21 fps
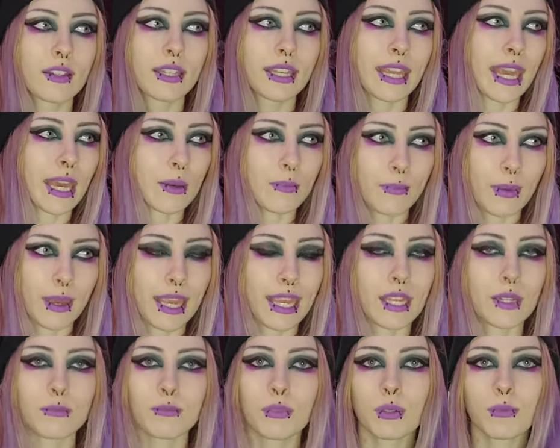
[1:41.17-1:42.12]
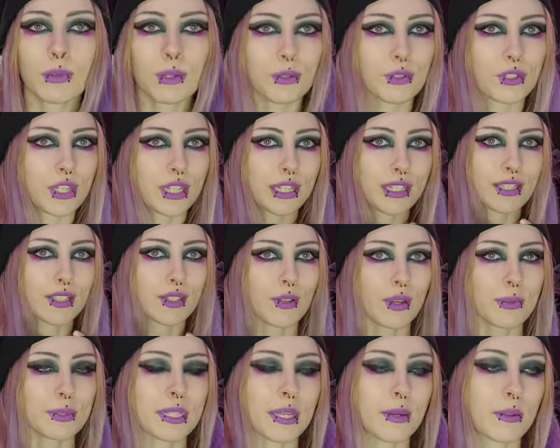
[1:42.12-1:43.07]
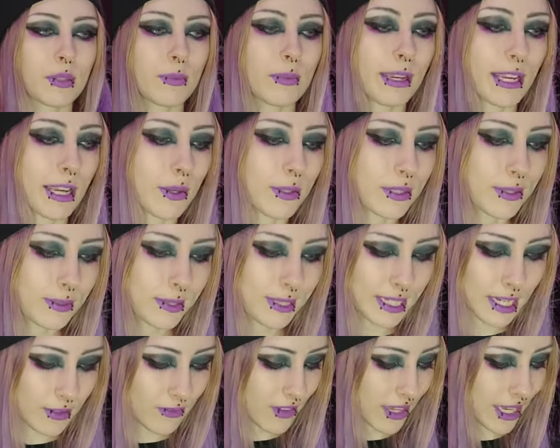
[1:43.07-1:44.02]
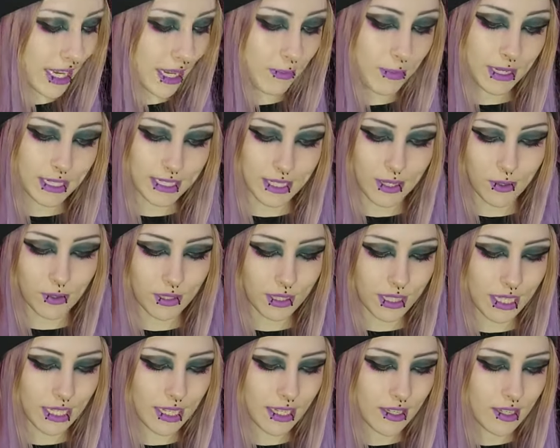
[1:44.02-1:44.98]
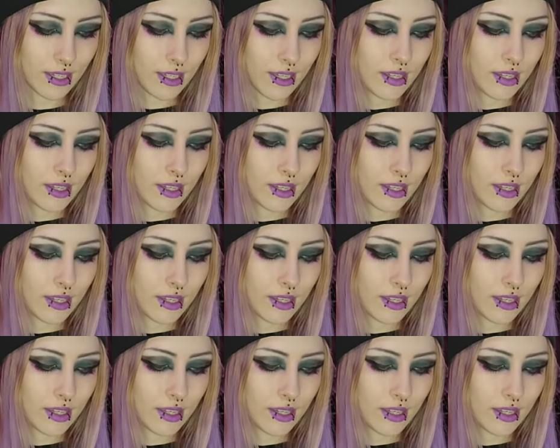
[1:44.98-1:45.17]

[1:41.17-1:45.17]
campaign promotion. So I was able to pick out some stuff, and I picked out the